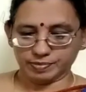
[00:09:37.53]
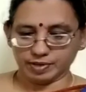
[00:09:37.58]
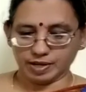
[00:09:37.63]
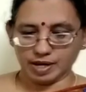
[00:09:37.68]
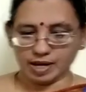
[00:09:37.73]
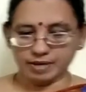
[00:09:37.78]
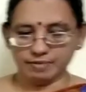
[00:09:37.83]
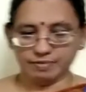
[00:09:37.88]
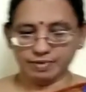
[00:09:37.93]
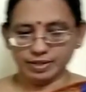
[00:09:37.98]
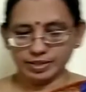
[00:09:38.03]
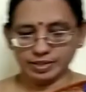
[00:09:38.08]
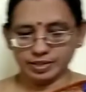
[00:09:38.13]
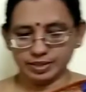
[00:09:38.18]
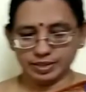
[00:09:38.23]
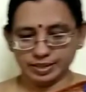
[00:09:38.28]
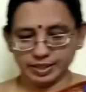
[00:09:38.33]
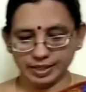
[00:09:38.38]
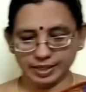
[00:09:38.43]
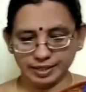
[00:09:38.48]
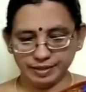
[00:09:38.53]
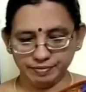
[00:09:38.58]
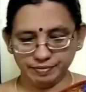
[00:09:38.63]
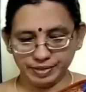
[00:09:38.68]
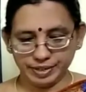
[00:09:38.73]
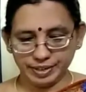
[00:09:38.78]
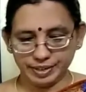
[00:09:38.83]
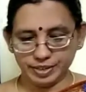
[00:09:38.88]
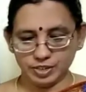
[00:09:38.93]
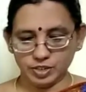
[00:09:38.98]
I was really
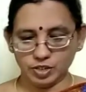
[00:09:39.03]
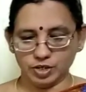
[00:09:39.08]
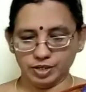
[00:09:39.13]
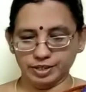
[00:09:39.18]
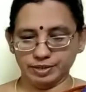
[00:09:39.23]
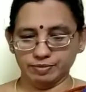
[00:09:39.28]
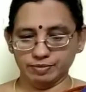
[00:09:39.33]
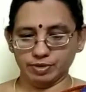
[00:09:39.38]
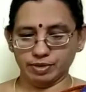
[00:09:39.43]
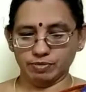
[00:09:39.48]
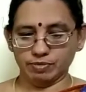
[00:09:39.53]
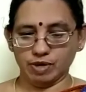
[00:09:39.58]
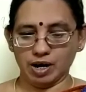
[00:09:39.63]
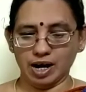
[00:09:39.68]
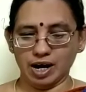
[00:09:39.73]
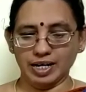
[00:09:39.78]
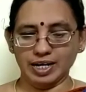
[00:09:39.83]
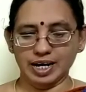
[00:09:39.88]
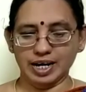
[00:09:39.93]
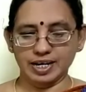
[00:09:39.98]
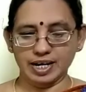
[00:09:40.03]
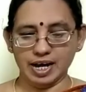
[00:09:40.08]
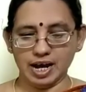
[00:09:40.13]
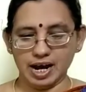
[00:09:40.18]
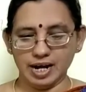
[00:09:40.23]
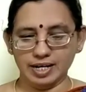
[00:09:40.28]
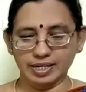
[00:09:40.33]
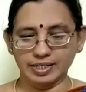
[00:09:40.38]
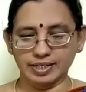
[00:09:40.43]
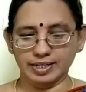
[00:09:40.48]
very sorry for what I
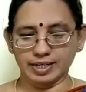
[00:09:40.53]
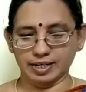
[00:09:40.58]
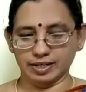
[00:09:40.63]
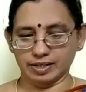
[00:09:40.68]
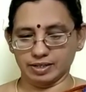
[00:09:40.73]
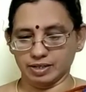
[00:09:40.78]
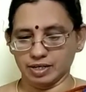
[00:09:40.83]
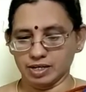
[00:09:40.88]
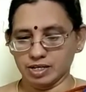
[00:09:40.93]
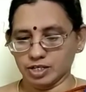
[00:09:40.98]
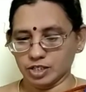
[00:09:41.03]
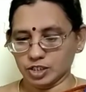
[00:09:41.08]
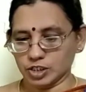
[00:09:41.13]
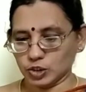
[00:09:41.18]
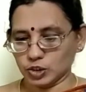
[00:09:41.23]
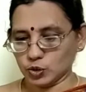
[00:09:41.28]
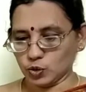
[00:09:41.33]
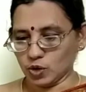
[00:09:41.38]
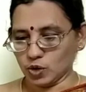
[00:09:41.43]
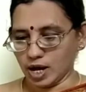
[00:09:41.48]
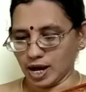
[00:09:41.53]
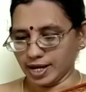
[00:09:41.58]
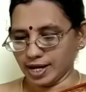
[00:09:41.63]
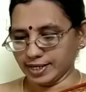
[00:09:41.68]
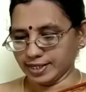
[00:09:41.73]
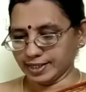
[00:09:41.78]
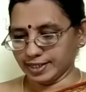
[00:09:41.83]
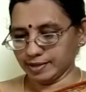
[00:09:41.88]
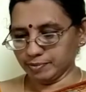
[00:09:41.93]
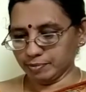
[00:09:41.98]
had done. So I
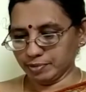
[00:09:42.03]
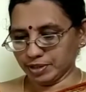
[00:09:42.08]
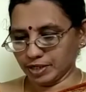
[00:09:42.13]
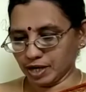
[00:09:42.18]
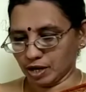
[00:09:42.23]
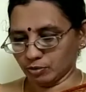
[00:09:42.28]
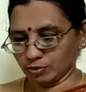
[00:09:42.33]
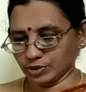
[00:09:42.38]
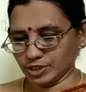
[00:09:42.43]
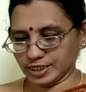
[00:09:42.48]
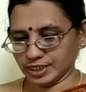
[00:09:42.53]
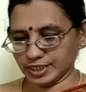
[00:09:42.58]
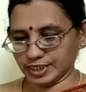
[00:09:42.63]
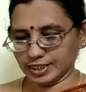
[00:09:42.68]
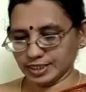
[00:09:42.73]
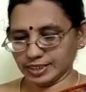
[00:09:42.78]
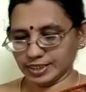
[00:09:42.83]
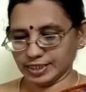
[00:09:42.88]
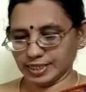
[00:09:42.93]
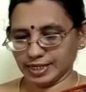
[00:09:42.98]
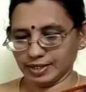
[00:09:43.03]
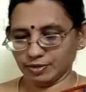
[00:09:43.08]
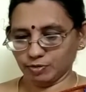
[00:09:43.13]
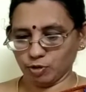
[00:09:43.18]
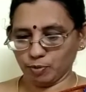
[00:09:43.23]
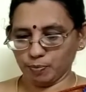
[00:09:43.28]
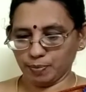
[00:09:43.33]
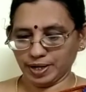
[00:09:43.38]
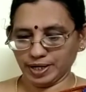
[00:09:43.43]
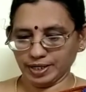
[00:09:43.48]
crept downstairs and
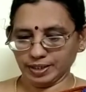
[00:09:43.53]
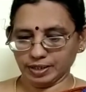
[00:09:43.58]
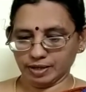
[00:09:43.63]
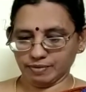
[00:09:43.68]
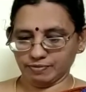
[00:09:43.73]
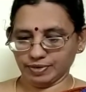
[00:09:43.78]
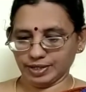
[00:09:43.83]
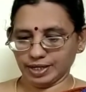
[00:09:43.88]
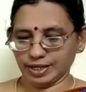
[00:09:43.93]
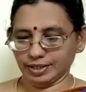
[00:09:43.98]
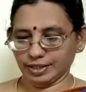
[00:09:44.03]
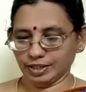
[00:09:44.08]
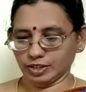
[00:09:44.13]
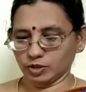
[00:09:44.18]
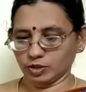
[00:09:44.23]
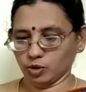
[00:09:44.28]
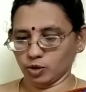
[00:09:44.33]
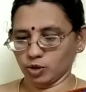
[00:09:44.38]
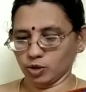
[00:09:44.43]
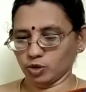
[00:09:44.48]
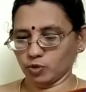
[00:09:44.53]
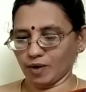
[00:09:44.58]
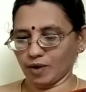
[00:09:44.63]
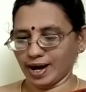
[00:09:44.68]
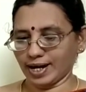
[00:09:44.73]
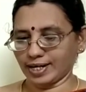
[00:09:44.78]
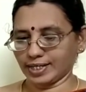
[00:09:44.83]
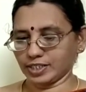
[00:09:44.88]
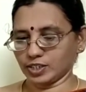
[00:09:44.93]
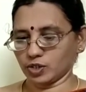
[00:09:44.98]
opened the front door
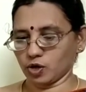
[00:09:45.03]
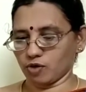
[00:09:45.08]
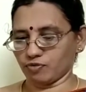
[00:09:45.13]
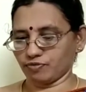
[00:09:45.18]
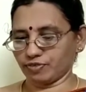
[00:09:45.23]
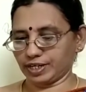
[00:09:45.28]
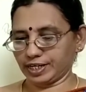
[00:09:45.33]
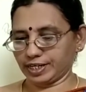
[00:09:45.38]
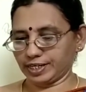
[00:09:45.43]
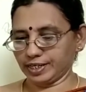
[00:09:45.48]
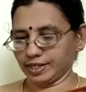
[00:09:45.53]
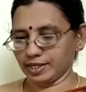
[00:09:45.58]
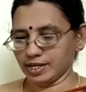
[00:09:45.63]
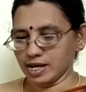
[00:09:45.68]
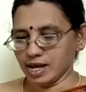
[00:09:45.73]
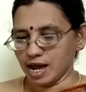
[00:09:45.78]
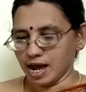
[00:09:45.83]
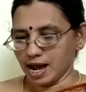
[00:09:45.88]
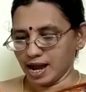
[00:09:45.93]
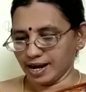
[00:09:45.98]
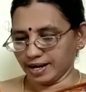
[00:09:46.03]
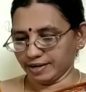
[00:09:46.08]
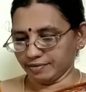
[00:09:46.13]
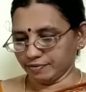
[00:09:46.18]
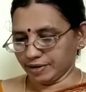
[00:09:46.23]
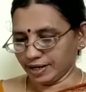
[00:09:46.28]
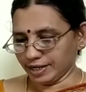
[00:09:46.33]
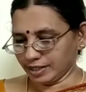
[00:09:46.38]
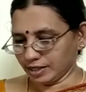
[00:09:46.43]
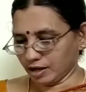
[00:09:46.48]
quite softly and
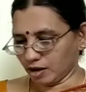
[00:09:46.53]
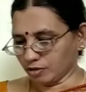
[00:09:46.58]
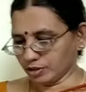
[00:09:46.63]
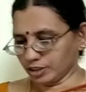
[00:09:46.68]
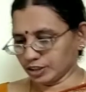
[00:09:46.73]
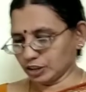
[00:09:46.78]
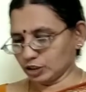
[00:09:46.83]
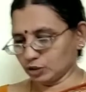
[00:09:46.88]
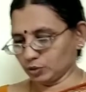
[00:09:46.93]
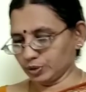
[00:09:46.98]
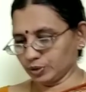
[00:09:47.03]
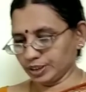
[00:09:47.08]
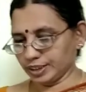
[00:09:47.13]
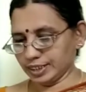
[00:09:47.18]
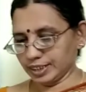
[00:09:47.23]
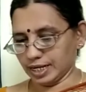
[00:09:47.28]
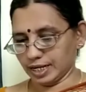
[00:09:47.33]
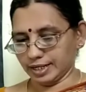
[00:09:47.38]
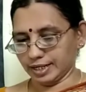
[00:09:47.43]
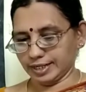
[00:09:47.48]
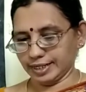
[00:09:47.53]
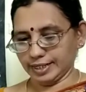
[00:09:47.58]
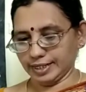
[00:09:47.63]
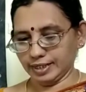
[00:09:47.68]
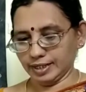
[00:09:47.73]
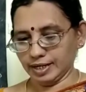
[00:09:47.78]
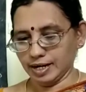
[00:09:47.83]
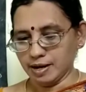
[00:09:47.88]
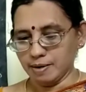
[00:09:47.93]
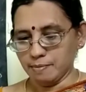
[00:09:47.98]
went out into the
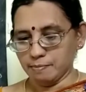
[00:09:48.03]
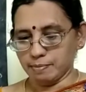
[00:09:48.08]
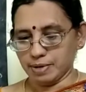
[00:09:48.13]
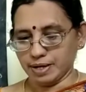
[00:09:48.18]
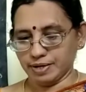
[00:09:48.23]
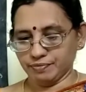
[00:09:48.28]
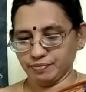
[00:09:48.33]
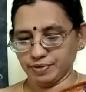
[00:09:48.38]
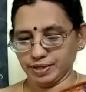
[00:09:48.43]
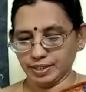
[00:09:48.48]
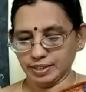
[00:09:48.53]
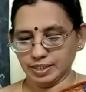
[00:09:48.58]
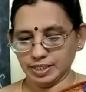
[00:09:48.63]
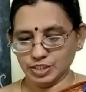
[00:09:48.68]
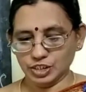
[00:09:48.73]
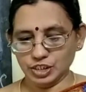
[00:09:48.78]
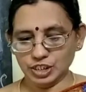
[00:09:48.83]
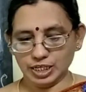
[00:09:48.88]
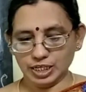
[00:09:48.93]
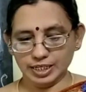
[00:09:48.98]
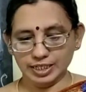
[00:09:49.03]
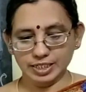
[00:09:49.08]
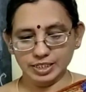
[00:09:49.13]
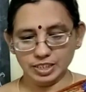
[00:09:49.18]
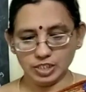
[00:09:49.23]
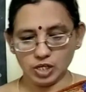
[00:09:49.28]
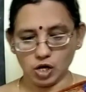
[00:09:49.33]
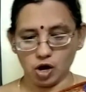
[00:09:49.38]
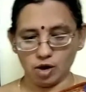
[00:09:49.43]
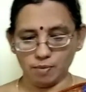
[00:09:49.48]
garden. But when the children
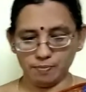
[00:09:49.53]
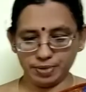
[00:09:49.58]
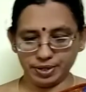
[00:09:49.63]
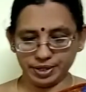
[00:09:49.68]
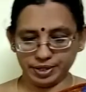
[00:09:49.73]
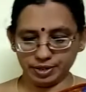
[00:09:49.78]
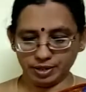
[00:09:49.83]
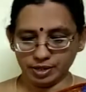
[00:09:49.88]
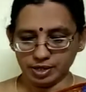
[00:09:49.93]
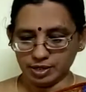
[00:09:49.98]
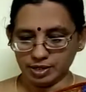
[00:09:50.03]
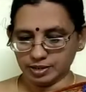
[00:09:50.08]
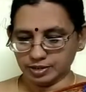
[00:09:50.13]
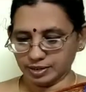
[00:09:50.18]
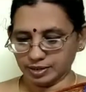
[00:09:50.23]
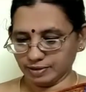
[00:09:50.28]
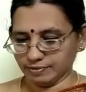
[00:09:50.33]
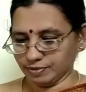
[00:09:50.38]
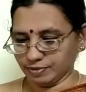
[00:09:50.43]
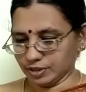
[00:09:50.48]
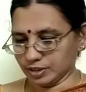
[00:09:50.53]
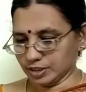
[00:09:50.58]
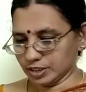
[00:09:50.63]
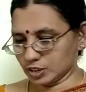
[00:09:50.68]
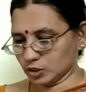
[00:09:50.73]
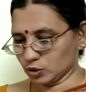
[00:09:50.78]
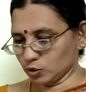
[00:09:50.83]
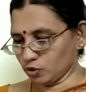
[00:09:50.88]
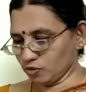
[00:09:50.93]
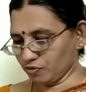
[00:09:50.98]
saw me, they were
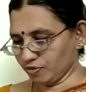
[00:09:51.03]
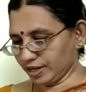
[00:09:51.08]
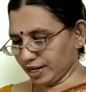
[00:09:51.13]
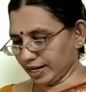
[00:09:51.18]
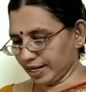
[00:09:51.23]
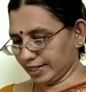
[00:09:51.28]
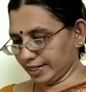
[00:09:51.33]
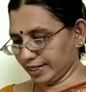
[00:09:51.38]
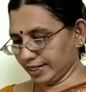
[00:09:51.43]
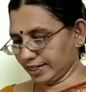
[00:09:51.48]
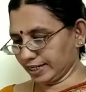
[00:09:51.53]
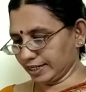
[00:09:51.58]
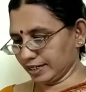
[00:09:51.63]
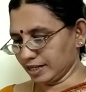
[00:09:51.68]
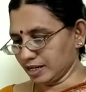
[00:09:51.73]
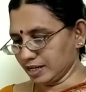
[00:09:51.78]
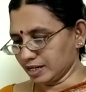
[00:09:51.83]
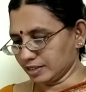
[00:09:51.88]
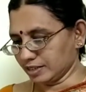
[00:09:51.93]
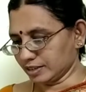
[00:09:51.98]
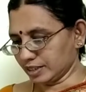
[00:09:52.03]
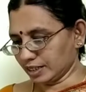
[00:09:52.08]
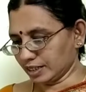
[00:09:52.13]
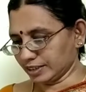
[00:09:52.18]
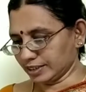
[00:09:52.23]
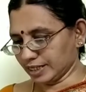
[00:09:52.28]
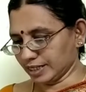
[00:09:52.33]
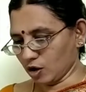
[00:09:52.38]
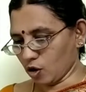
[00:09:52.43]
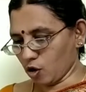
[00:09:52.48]
so frightened
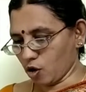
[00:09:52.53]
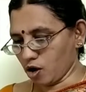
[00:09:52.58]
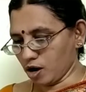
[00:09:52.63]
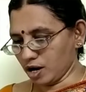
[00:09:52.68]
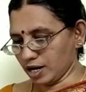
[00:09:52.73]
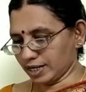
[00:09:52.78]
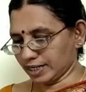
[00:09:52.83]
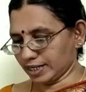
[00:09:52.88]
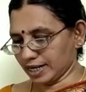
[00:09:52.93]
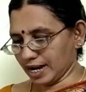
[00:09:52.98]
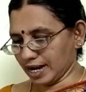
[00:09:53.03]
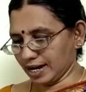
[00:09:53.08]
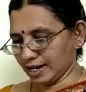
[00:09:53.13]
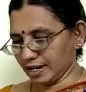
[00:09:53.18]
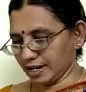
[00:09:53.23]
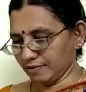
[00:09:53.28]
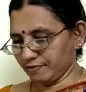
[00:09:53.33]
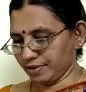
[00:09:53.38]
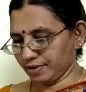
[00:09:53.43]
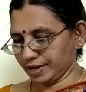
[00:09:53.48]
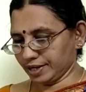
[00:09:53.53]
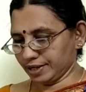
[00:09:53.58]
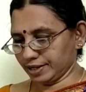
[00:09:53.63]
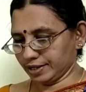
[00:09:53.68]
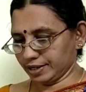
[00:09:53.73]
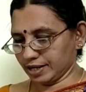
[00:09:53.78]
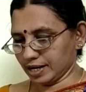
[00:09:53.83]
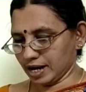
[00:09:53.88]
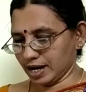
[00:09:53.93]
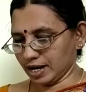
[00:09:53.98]
that they all ran away,
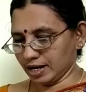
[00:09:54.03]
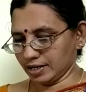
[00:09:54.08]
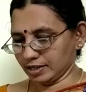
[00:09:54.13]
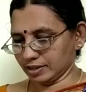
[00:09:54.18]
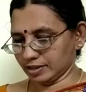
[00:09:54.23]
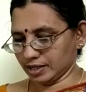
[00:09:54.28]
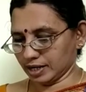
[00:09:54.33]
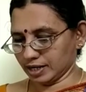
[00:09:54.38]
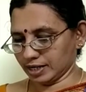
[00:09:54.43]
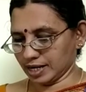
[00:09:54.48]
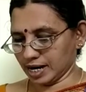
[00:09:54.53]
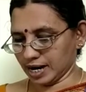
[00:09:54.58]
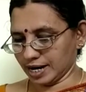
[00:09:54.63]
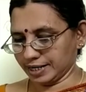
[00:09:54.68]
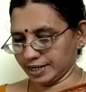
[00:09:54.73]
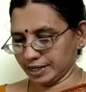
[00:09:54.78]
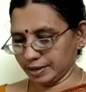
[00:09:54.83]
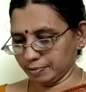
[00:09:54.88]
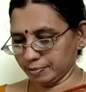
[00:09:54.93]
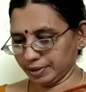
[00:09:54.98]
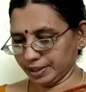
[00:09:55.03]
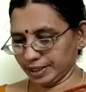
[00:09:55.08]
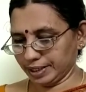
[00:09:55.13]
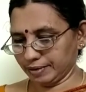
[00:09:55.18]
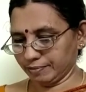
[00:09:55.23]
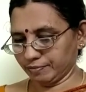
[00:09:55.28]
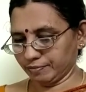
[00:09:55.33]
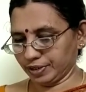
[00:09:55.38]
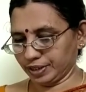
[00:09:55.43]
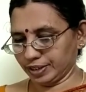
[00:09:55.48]
and the garden
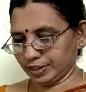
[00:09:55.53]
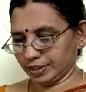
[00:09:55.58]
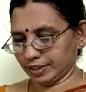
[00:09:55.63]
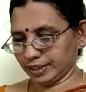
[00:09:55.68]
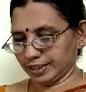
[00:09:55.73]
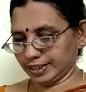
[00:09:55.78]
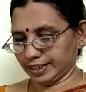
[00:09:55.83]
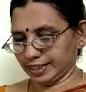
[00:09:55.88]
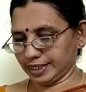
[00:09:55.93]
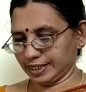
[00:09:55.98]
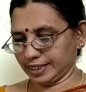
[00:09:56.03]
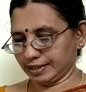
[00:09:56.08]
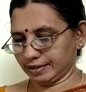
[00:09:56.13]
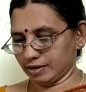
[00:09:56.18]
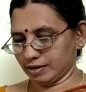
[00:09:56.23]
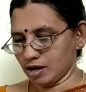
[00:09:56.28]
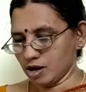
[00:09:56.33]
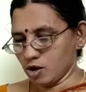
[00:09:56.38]
became winter again.